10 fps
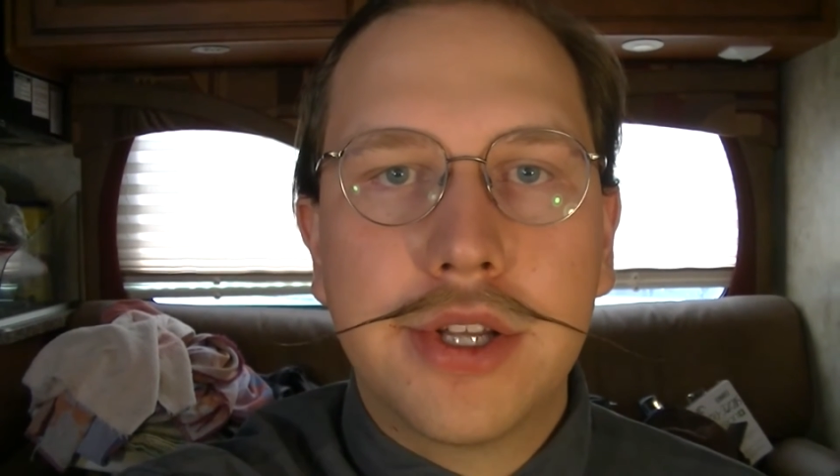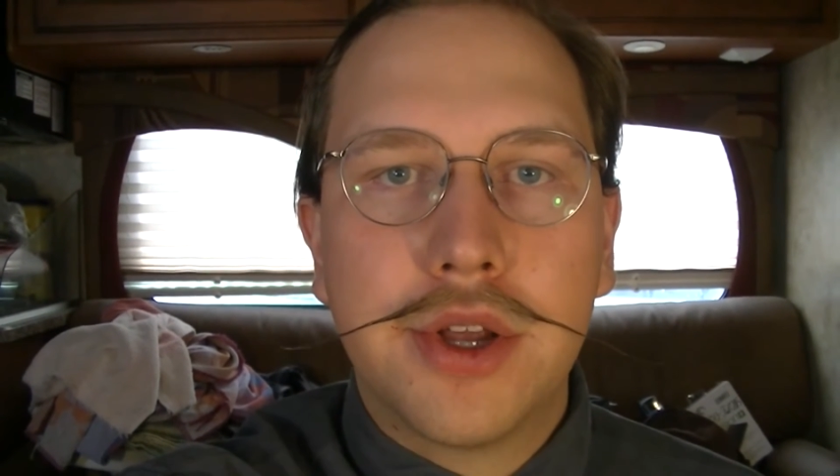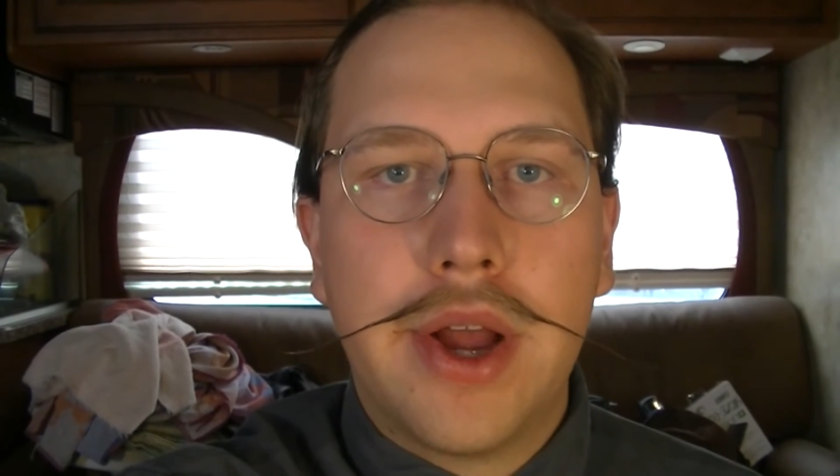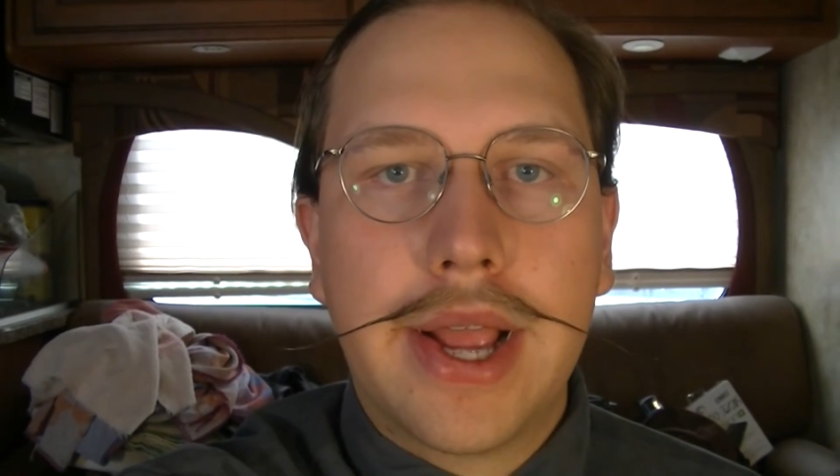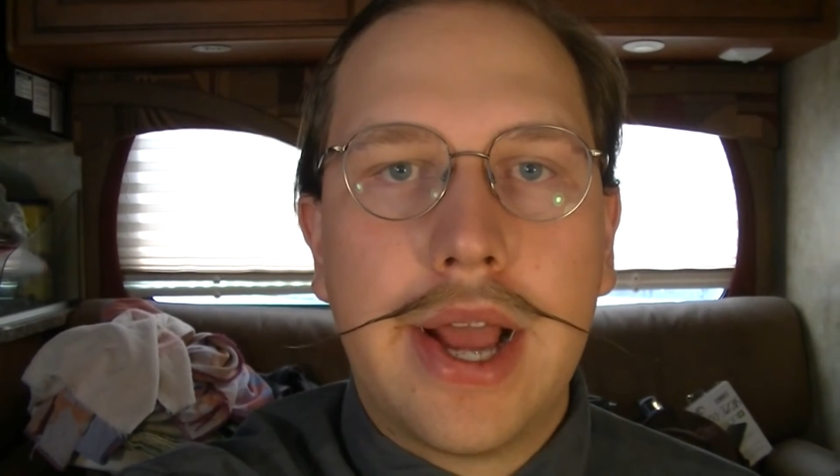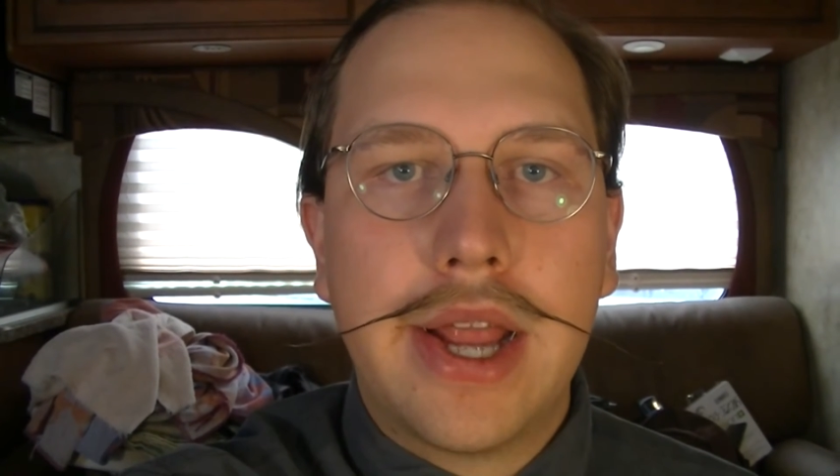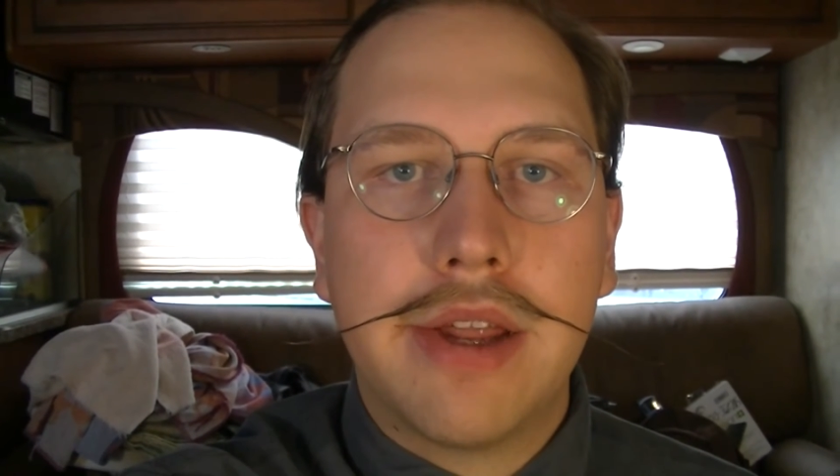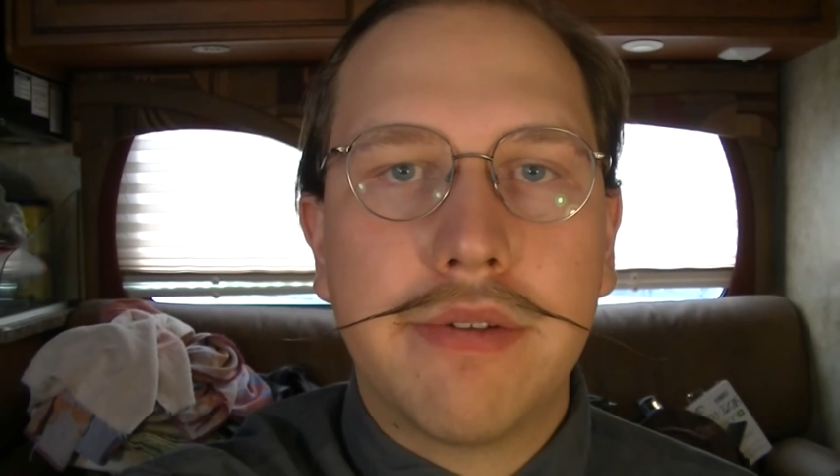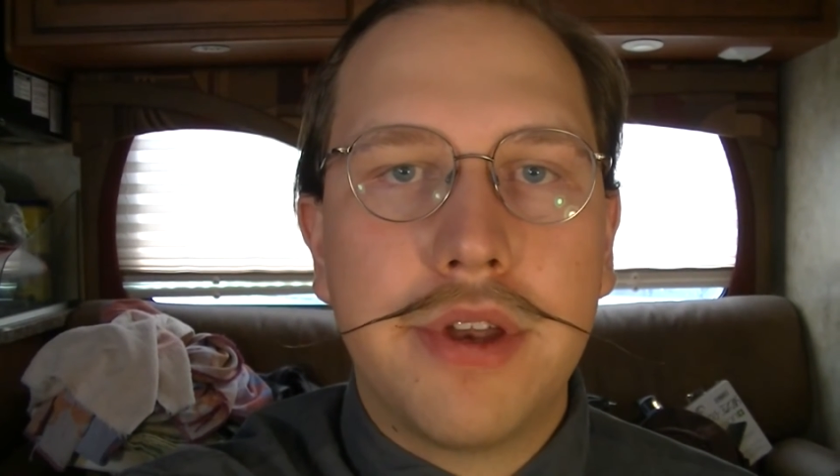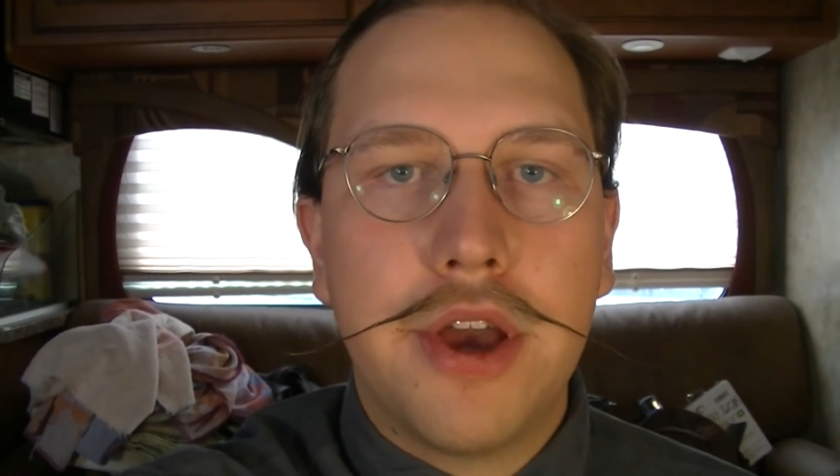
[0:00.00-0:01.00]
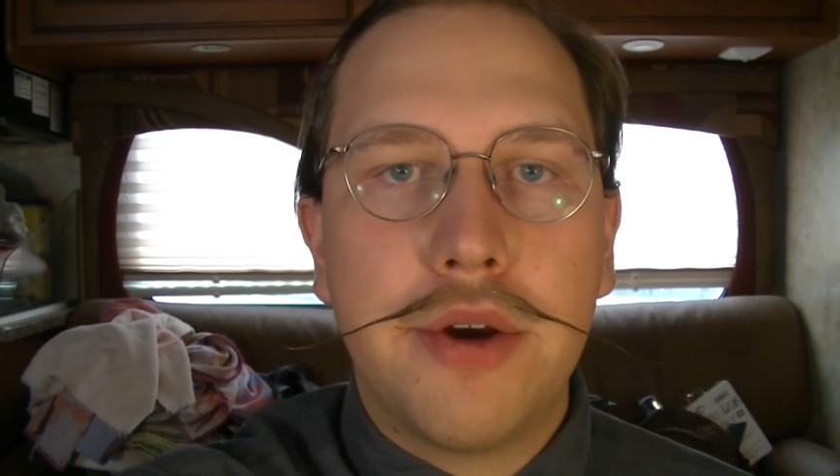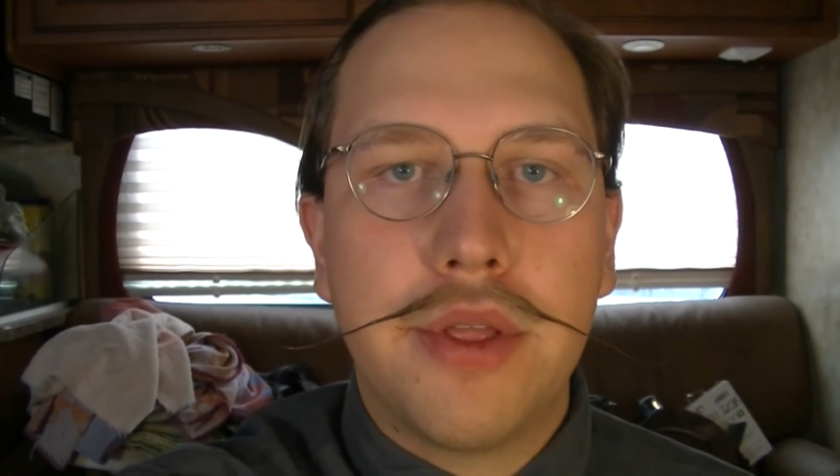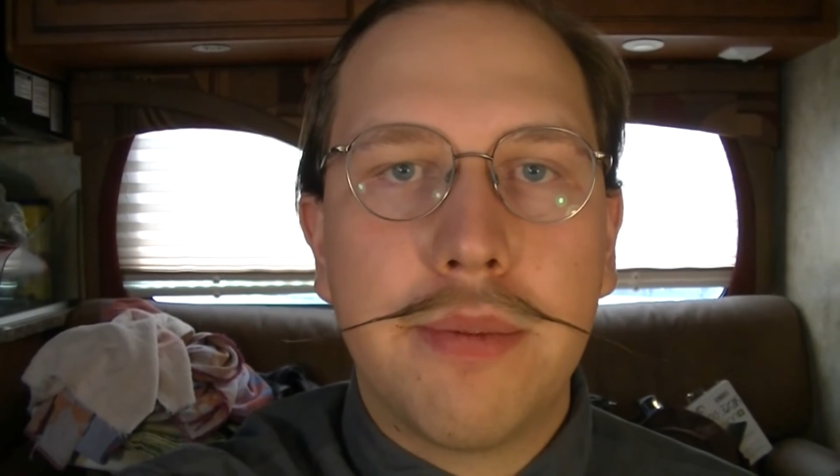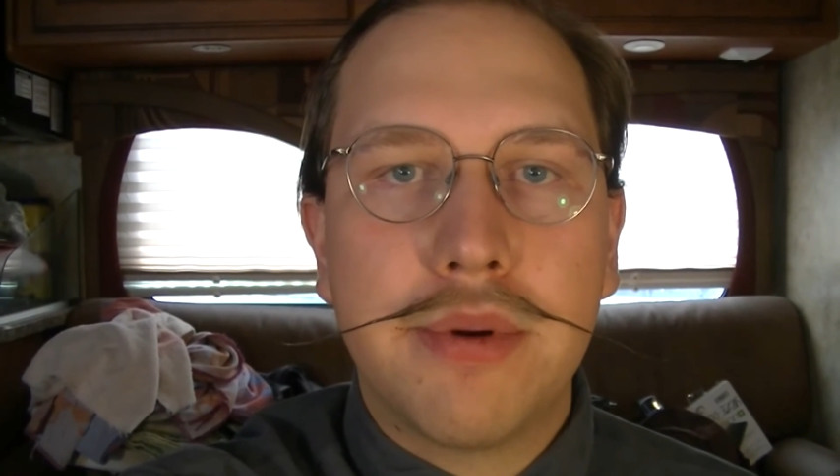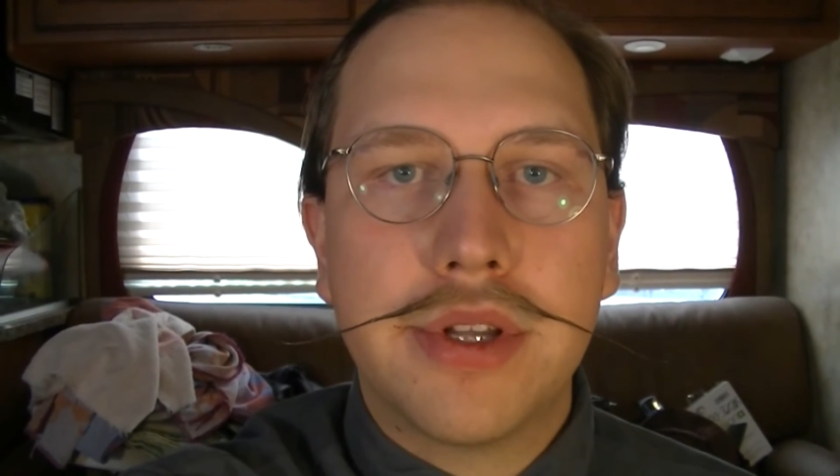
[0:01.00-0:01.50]
so I kind of know
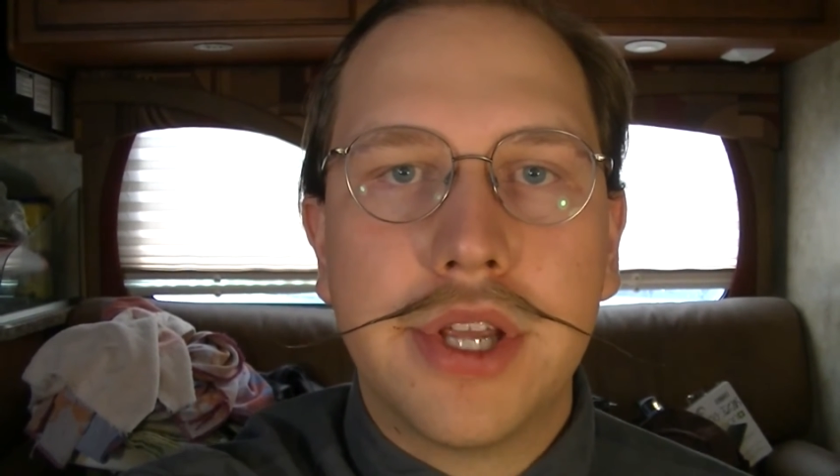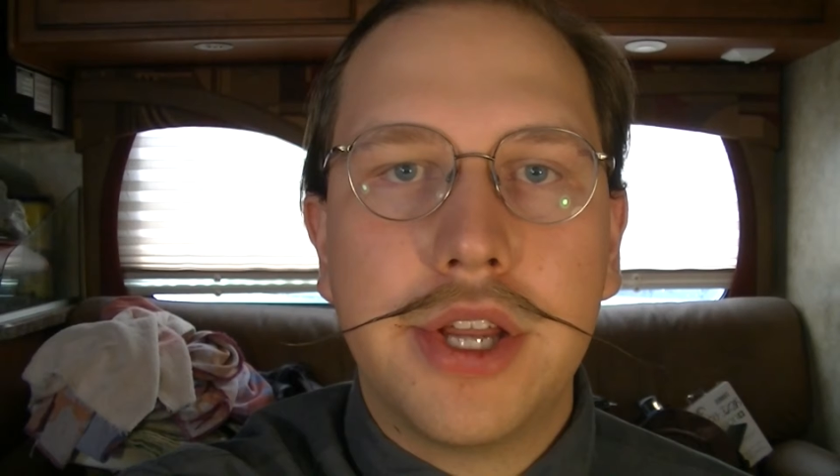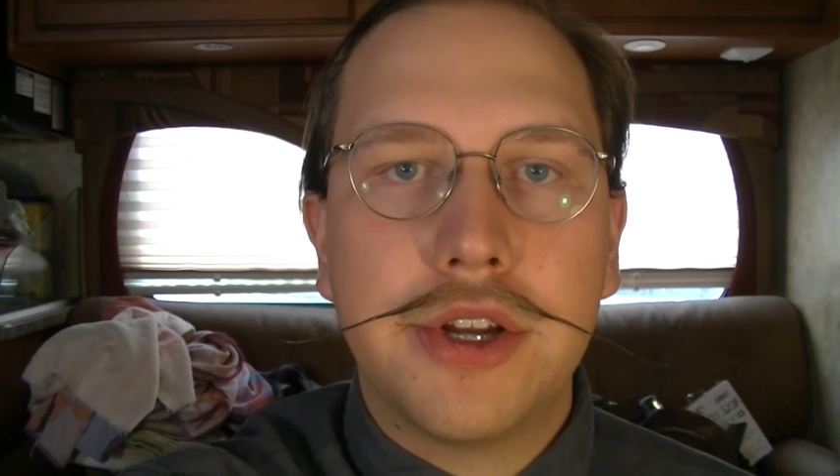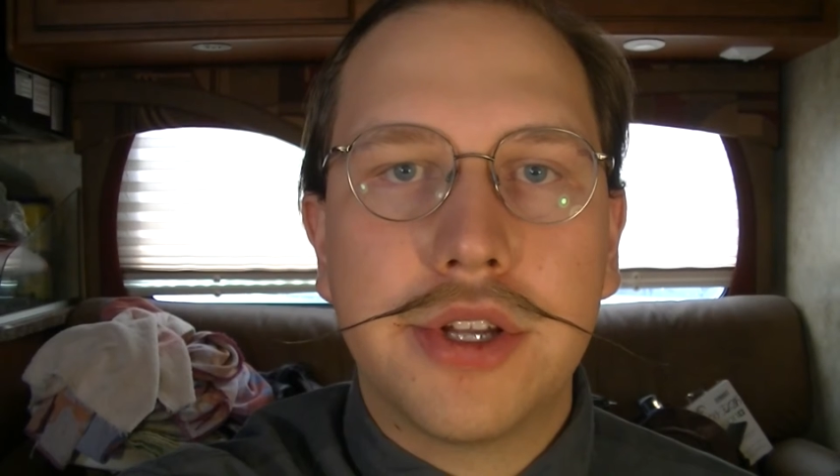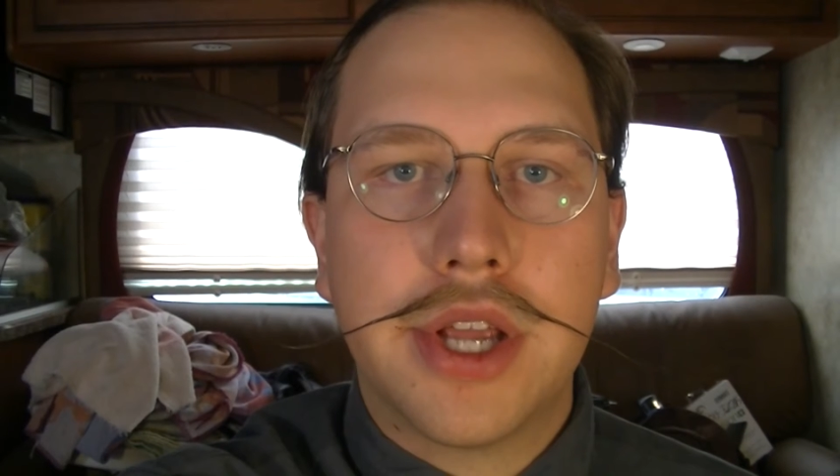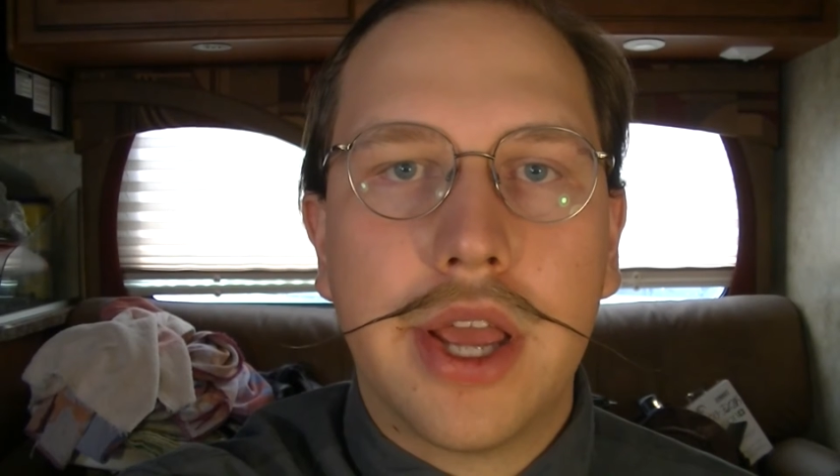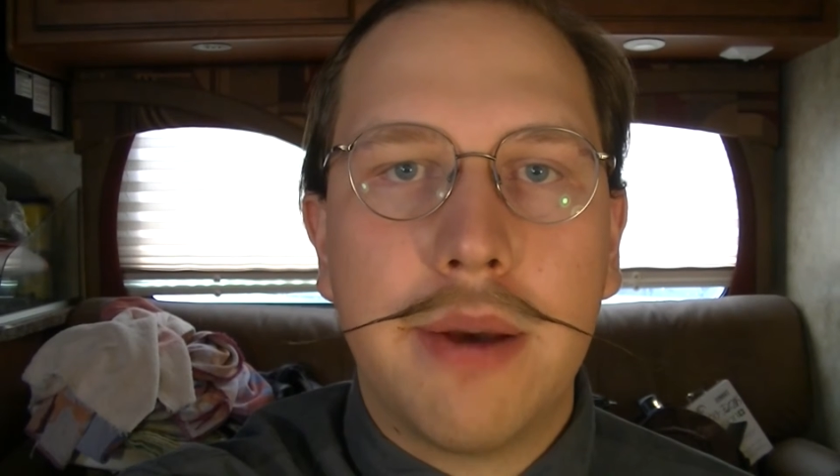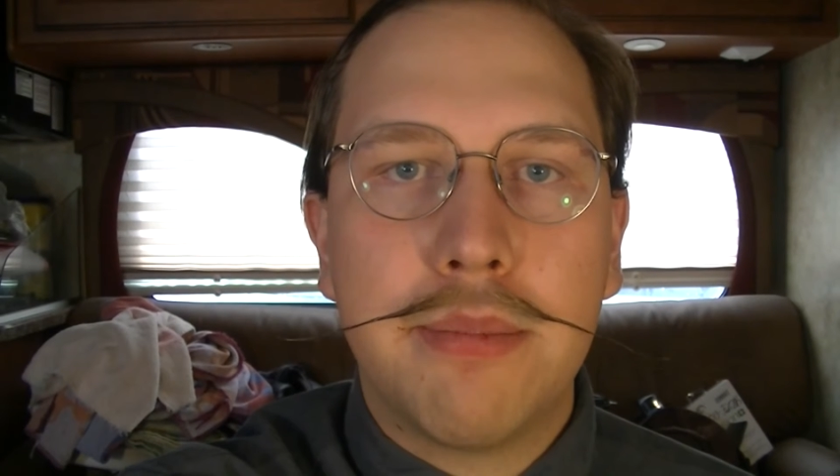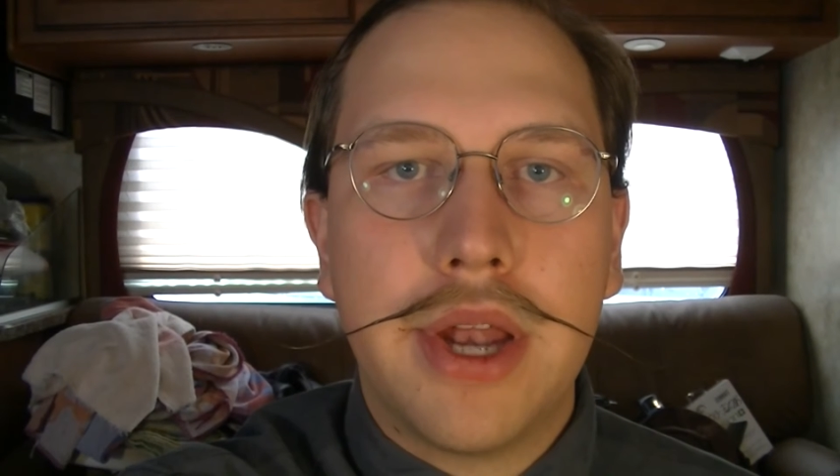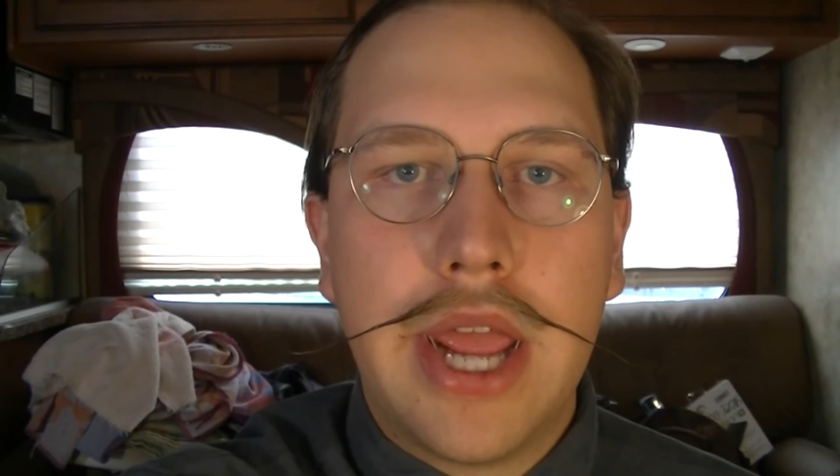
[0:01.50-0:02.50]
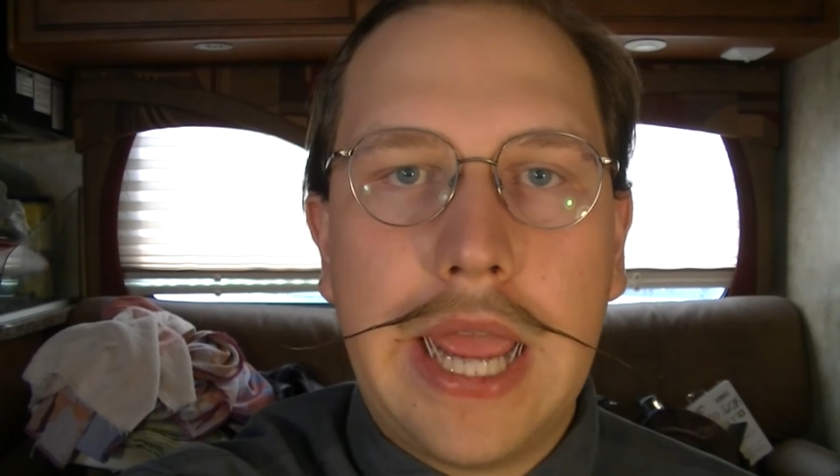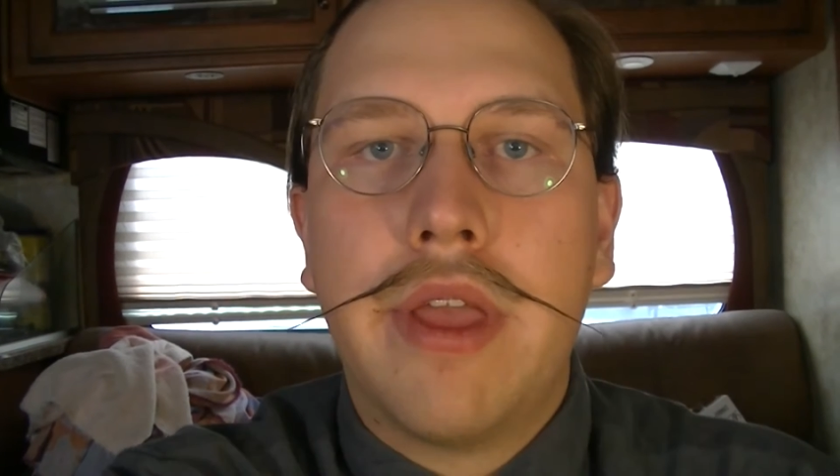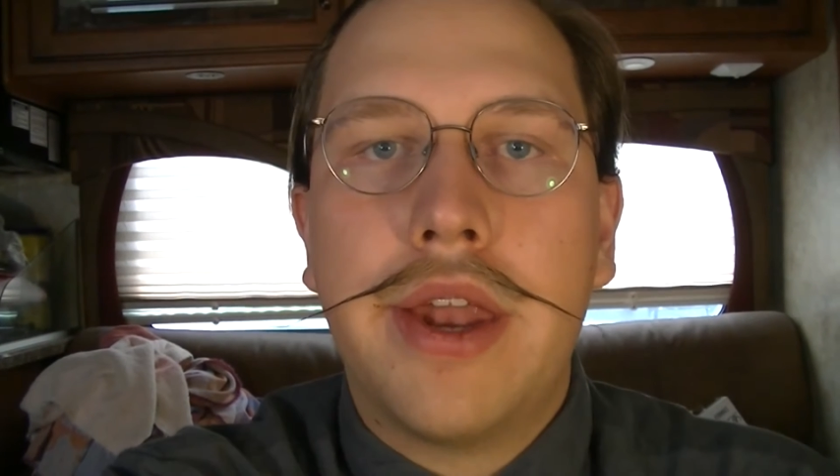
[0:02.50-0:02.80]
the procedures and company,